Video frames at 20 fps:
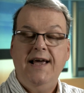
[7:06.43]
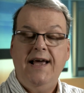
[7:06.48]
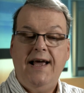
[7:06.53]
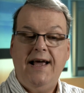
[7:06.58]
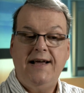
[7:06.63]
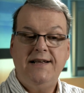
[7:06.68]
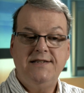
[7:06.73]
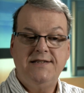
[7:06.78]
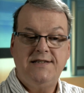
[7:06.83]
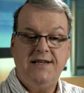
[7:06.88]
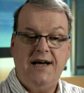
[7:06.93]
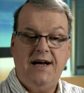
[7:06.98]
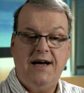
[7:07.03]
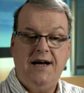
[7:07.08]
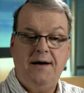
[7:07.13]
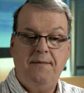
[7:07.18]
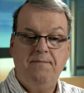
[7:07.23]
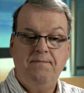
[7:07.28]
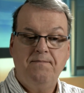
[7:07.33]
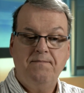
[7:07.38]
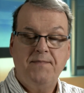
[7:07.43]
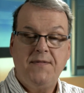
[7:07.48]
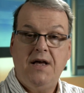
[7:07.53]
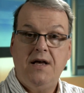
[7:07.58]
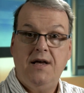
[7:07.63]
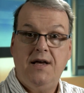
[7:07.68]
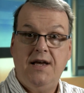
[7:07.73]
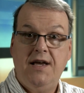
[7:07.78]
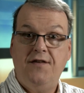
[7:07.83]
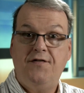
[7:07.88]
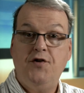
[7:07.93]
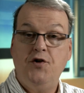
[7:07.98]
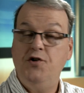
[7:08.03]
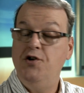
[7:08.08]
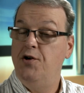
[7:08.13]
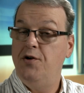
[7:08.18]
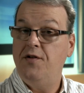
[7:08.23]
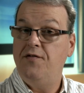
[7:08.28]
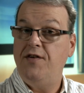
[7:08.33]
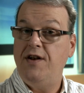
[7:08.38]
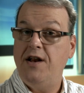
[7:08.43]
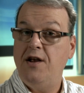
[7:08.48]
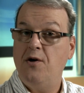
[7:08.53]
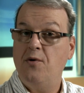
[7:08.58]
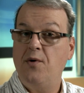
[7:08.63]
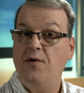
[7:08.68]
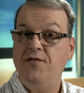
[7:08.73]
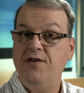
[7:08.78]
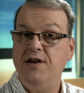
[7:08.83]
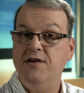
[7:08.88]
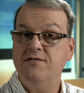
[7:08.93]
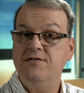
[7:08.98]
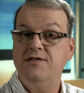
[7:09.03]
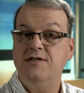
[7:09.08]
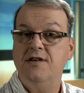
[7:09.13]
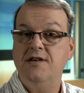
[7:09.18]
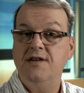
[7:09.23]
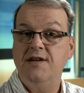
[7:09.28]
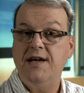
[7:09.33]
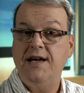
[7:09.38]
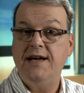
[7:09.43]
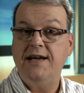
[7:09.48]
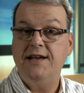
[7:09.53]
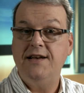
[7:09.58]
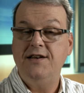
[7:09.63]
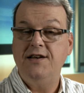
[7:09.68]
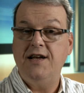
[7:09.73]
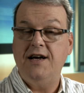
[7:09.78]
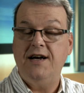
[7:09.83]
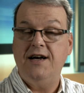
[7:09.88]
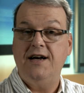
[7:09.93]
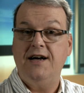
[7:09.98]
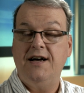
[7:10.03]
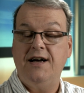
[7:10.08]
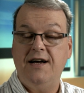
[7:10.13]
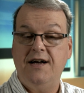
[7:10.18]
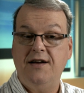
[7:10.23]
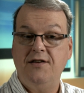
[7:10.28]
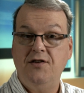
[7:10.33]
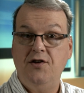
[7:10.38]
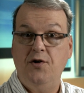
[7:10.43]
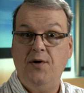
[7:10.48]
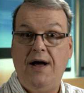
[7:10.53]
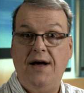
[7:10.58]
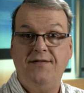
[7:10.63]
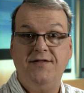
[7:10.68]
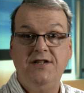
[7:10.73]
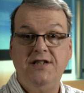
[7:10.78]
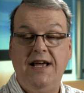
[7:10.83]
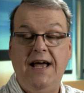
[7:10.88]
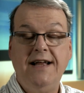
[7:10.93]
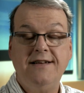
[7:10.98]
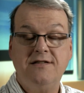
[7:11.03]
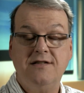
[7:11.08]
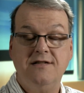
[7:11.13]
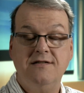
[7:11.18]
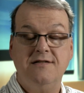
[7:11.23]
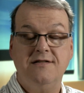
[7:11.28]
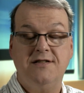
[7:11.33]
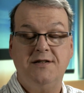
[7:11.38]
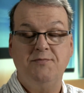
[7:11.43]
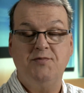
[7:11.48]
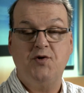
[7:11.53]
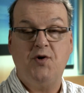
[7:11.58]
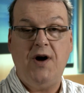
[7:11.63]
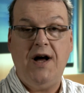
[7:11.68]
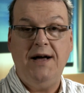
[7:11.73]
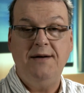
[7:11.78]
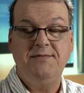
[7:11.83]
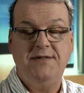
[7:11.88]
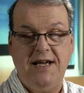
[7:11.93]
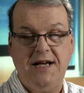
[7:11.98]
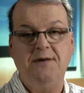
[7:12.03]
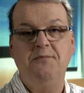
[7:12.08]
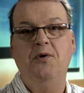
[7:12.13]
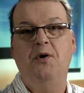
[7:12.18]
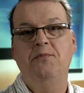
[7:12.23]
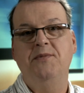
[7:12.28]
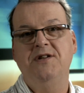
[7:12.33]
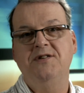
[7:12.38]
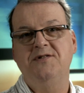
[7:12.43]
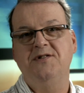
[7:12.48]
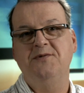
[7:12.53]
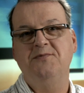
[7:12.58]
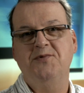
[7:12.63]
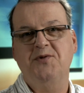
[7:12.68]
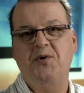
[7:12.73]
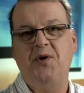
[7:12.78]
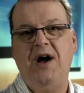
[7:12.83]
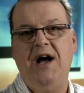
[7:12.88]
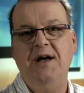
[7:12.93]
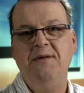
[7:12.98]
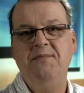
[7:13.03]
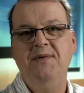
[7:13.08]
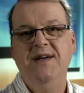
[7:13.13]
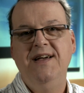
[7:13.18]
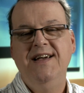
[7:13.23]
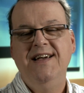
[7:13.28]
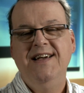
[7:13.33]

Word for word: And um, if you're new to Video Revealed and uh, you haven't yet, subscribe. Take a moment and subscribe.